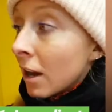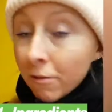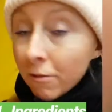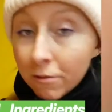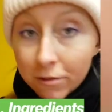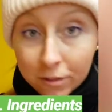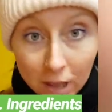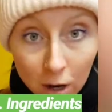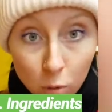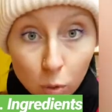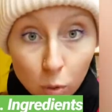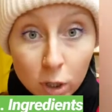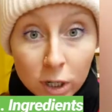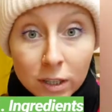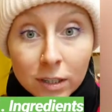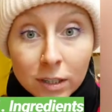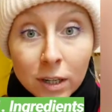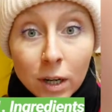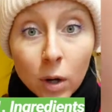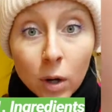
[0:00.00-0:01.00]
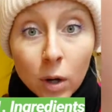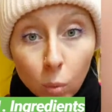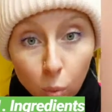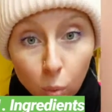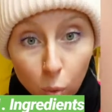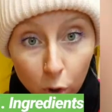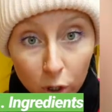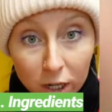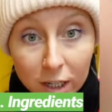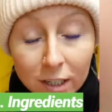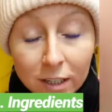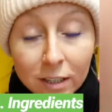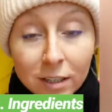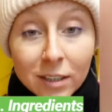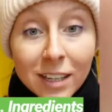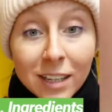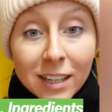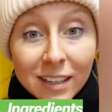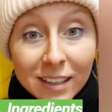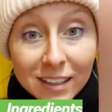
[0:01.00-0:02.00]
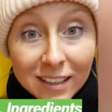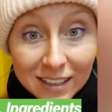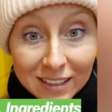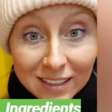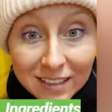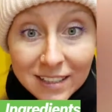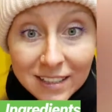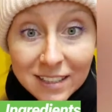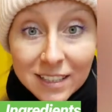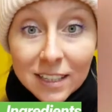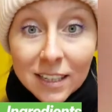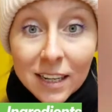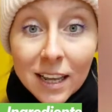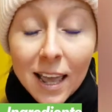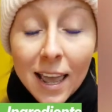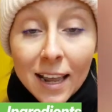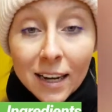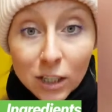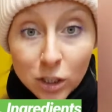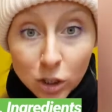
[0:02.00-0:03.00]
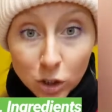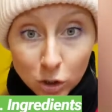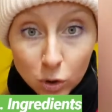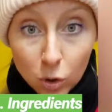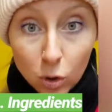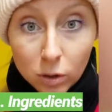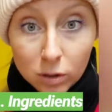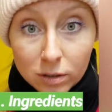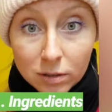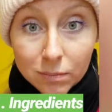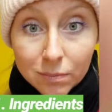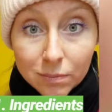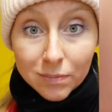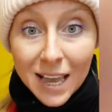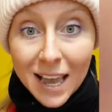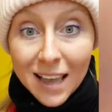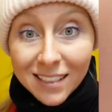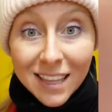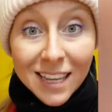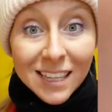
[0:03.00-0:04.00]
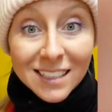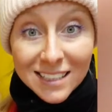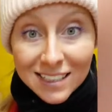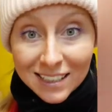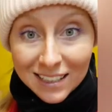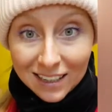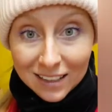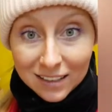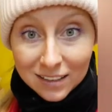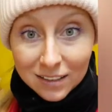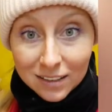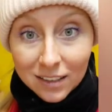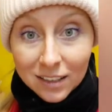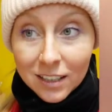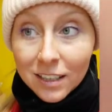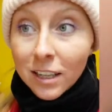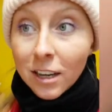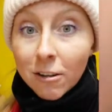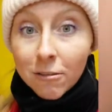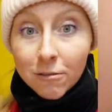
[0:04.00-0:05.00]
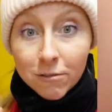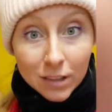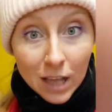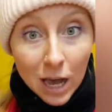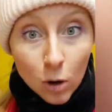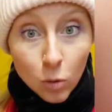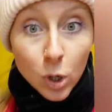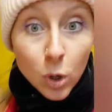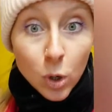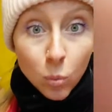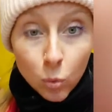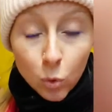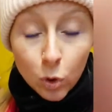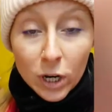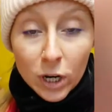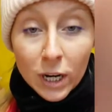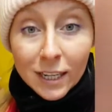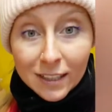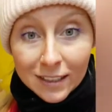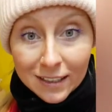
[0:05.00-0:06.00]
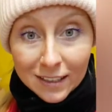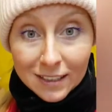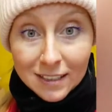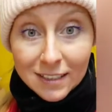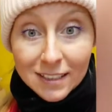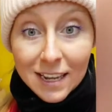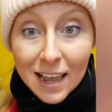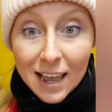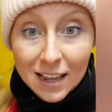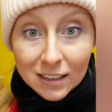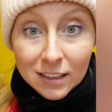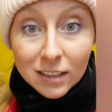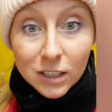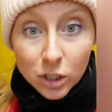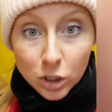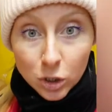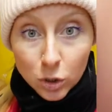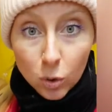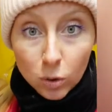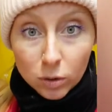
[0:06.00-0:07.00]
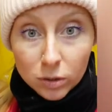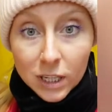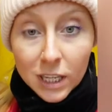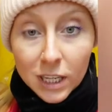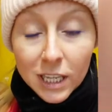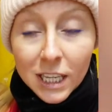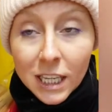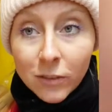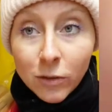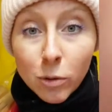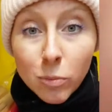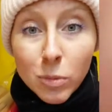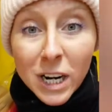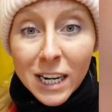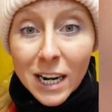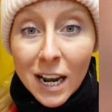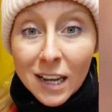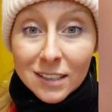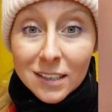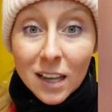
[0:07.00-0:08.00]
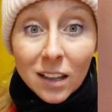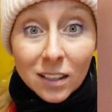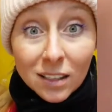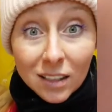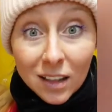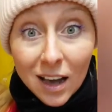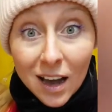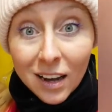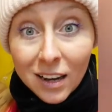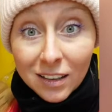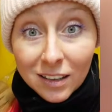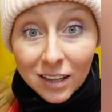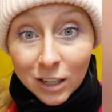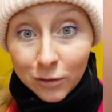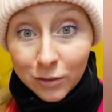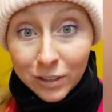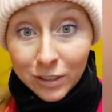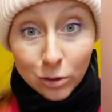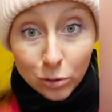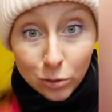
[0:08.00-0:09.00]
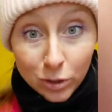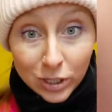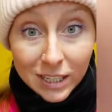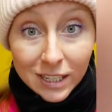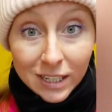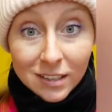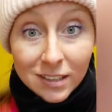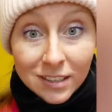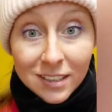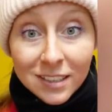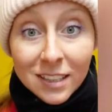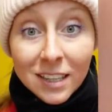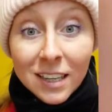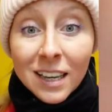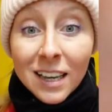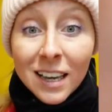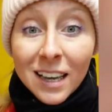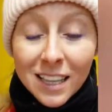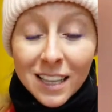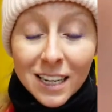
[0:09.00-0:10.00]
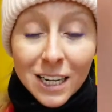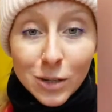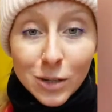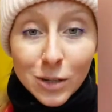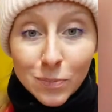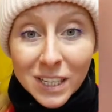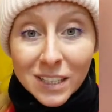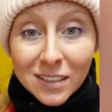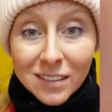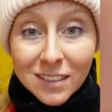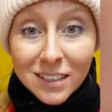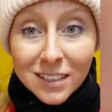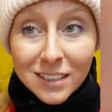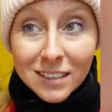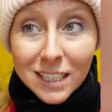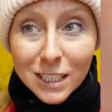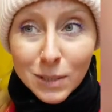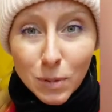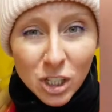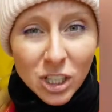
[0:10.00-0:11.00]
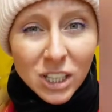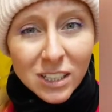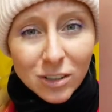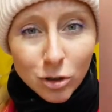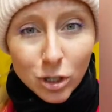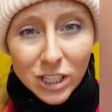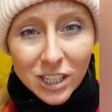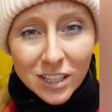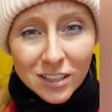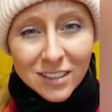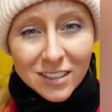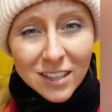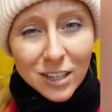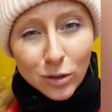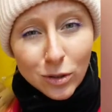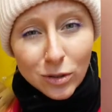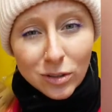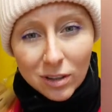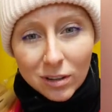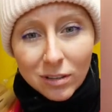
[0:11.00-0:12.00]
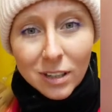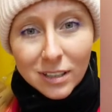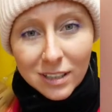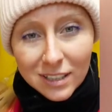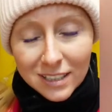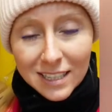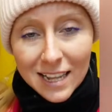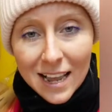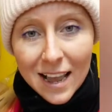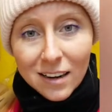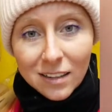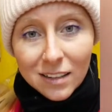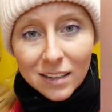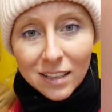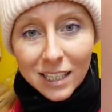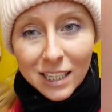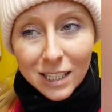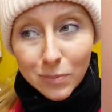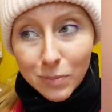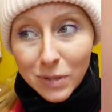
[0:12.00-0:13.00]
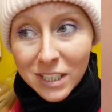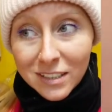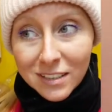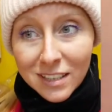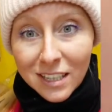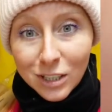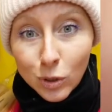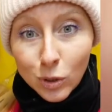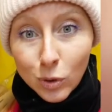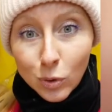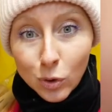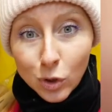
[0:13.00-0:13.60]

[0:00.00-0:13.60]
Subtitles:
flour, water, yeast, and salt. And that's it. Flour, water, yeast, and salt. If your bread has a lot of ingredients, then it means, especially ingredients that you don't understand, it means that you